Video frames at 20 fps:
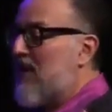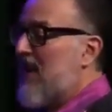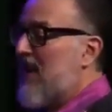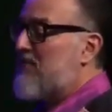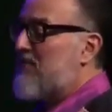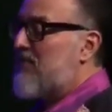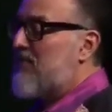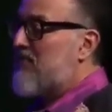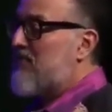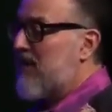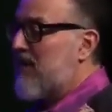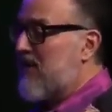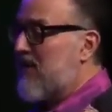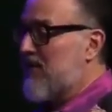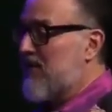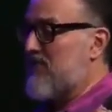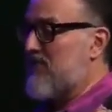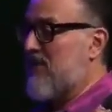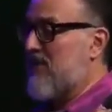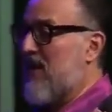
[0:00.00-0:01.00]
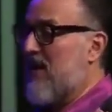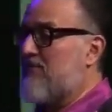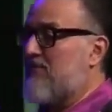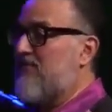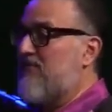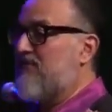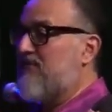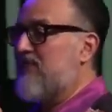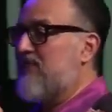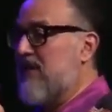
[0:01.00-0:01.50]
what happens when it comes
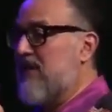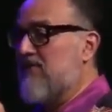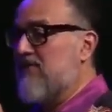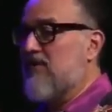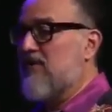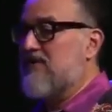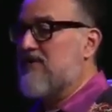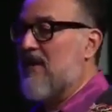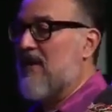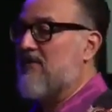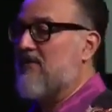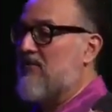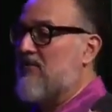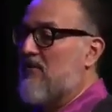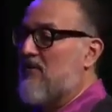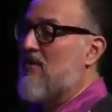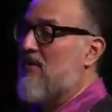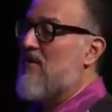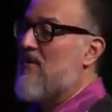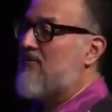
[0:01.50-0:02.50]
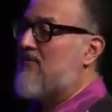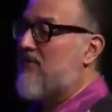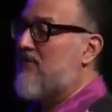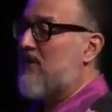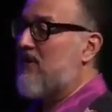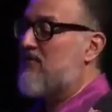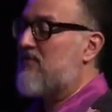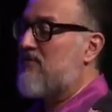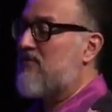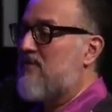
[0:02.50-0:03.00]
time to give our tithes and our
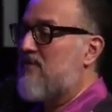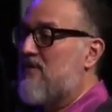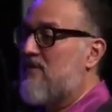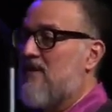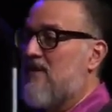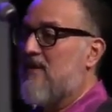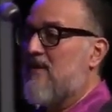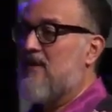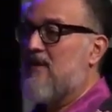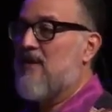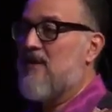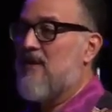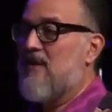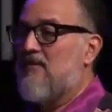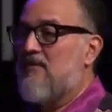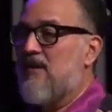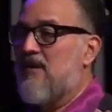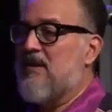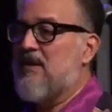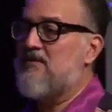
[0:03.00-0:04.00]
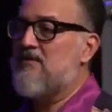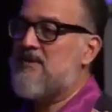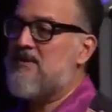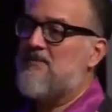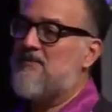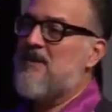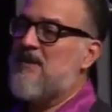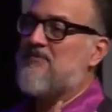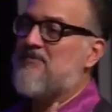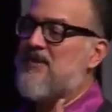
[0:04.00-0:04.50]
offerings. When it comes
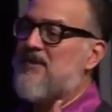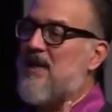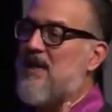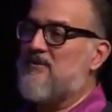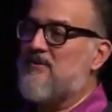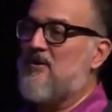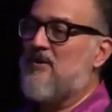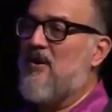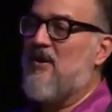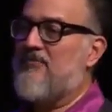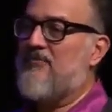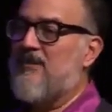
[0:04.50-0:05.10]
time to give tithes and